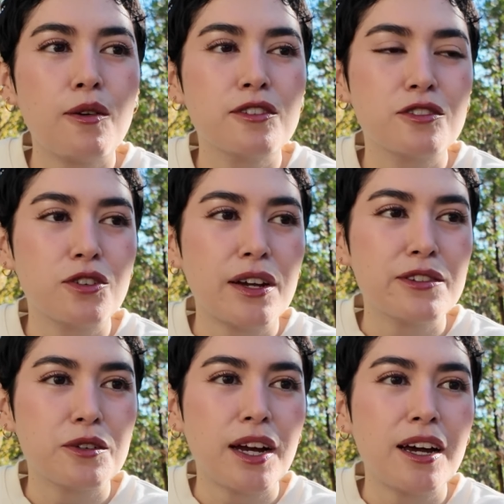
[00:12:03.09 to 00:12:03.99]
always
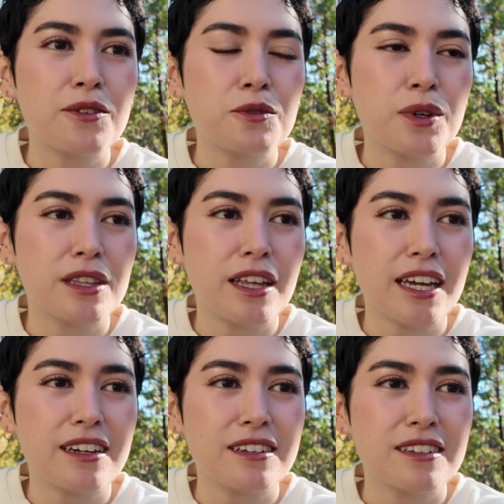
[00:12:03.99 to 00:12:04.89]
drives around with
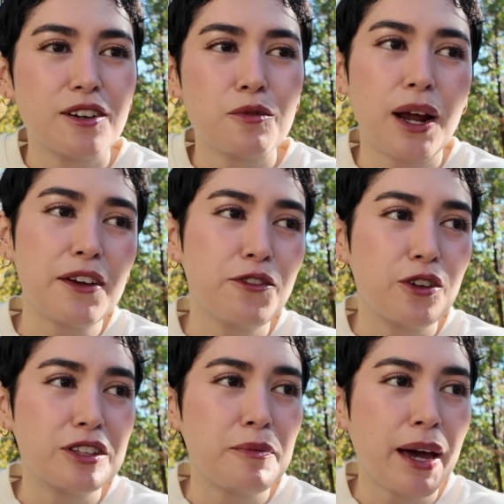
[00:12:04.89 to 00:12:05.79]
like a
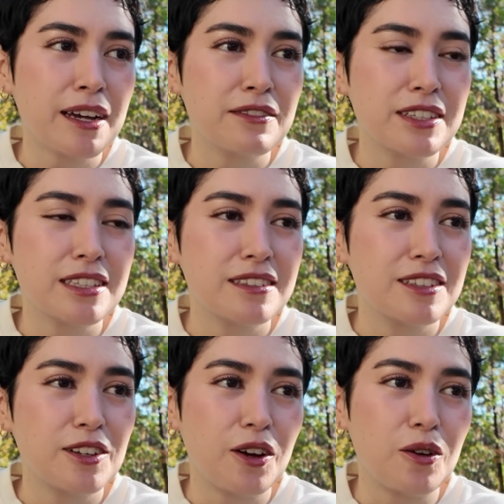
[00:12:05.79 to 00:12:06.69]
rifle on the back of his,
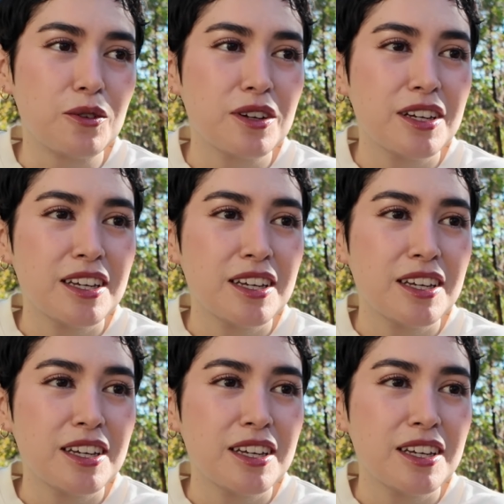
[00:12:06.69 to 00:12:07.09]
on